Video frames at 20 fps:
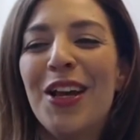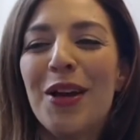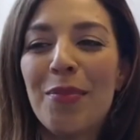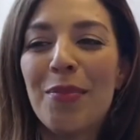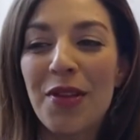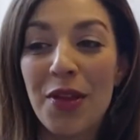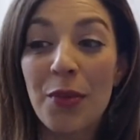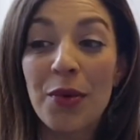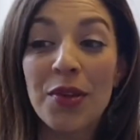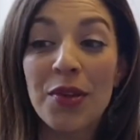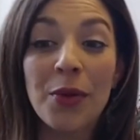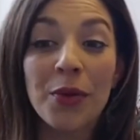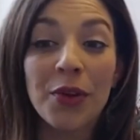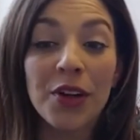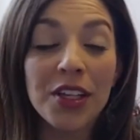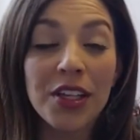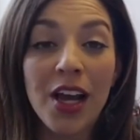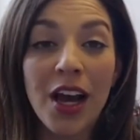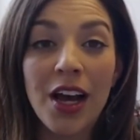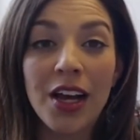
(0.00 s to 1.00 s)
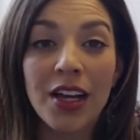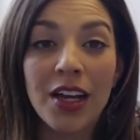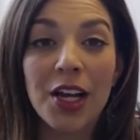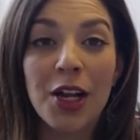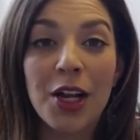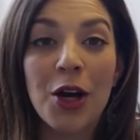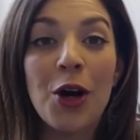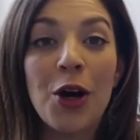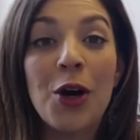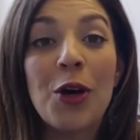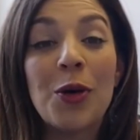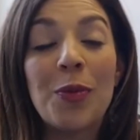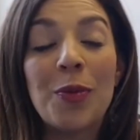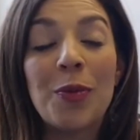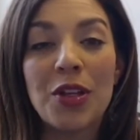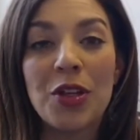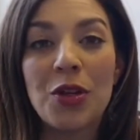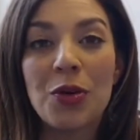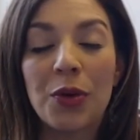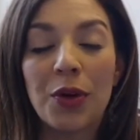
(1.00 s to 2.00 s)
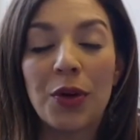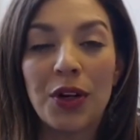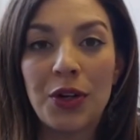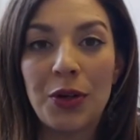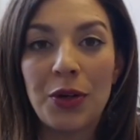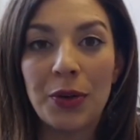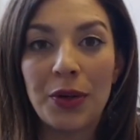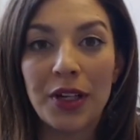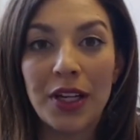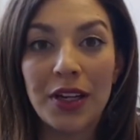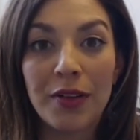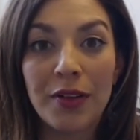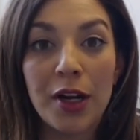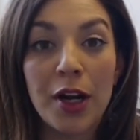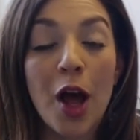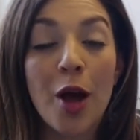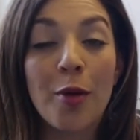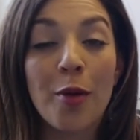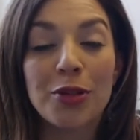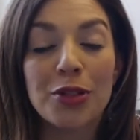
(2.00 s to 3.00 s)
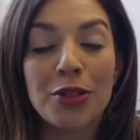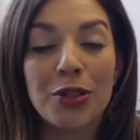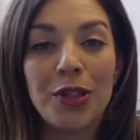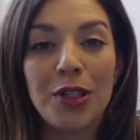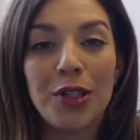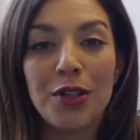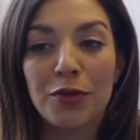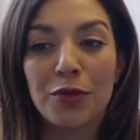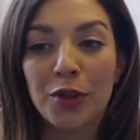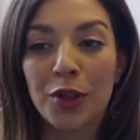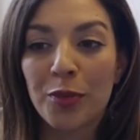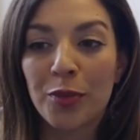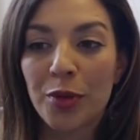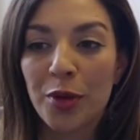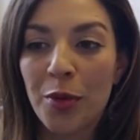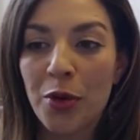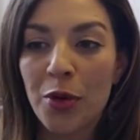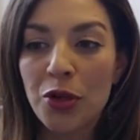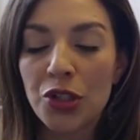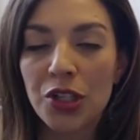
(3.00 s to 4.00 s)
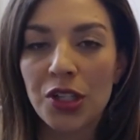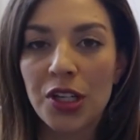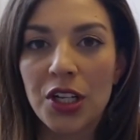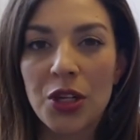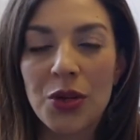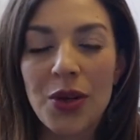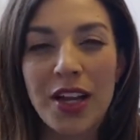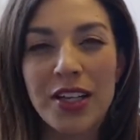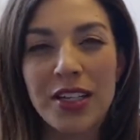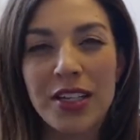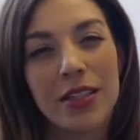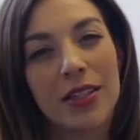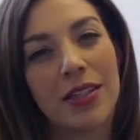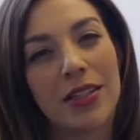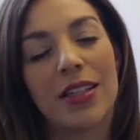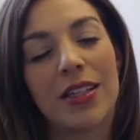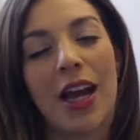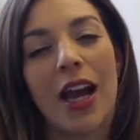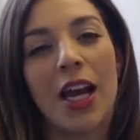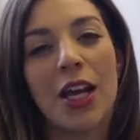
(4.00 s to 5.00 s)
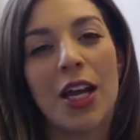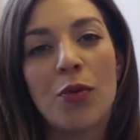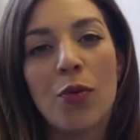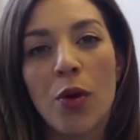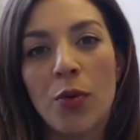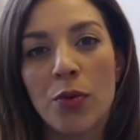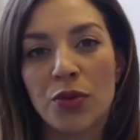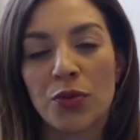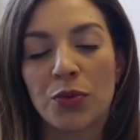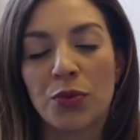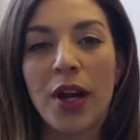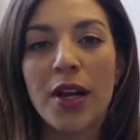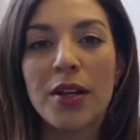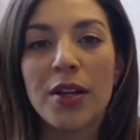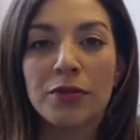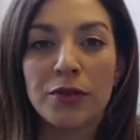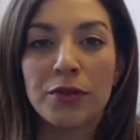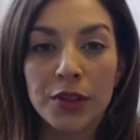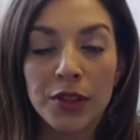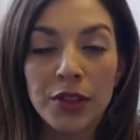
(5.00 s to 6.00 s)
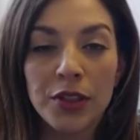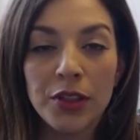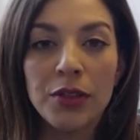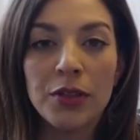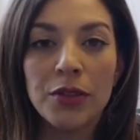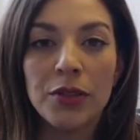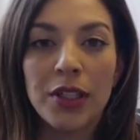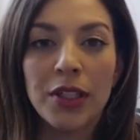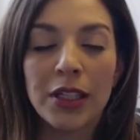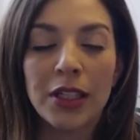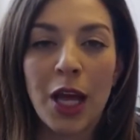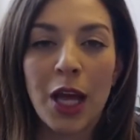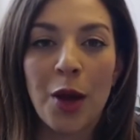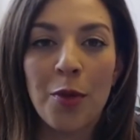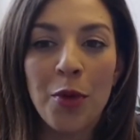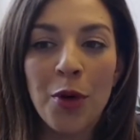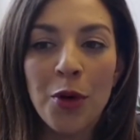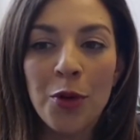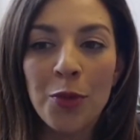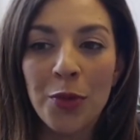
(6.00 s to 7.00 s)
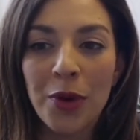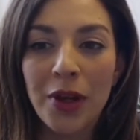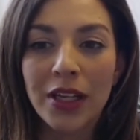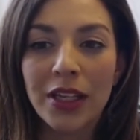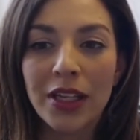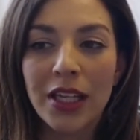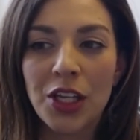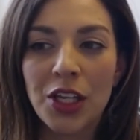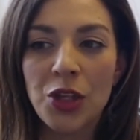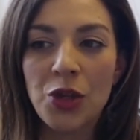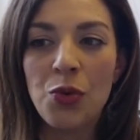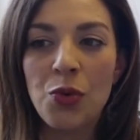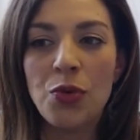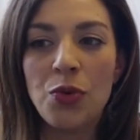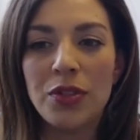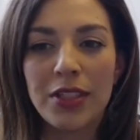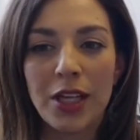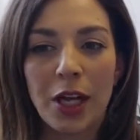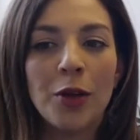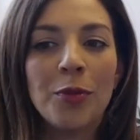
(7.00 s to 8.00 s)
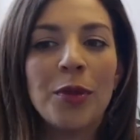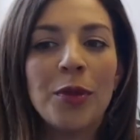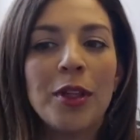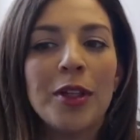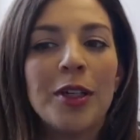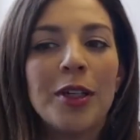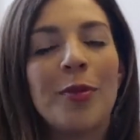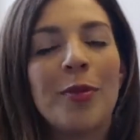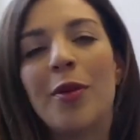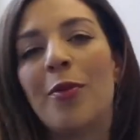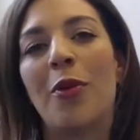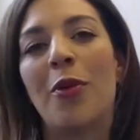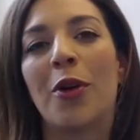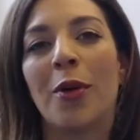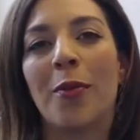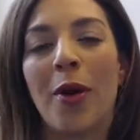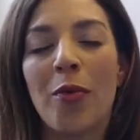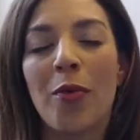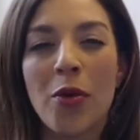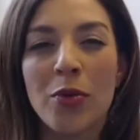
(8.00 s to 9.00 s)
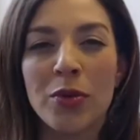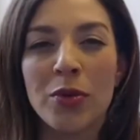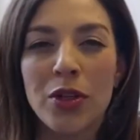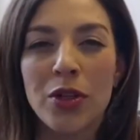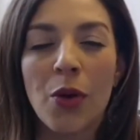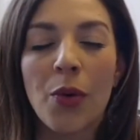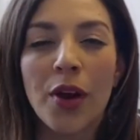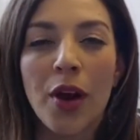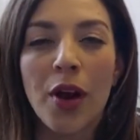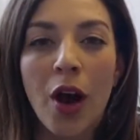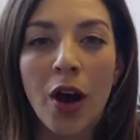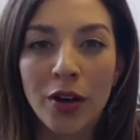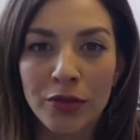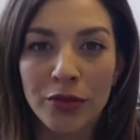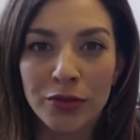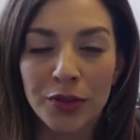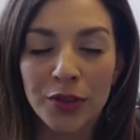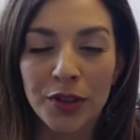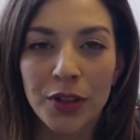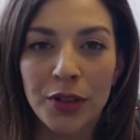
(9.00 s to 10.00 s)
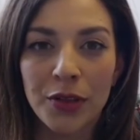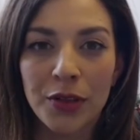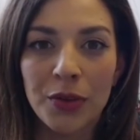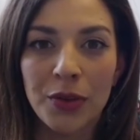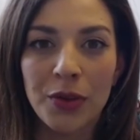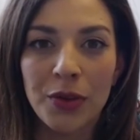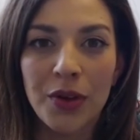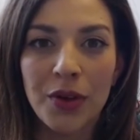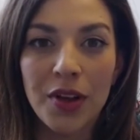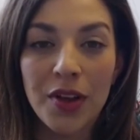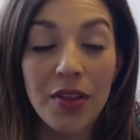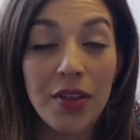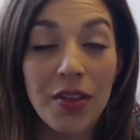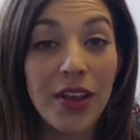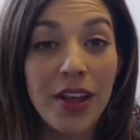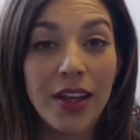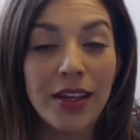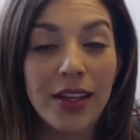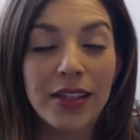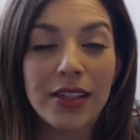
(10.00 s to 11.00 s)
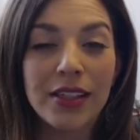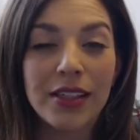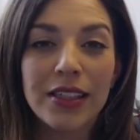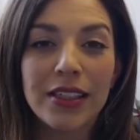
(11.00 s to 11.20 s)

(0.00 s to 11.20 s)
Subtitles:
But then when they were young at home and you were given an opportunity for a promotion and you had to decide what was right for you in that moment, can you tell me a little bit more about what was going on for you then?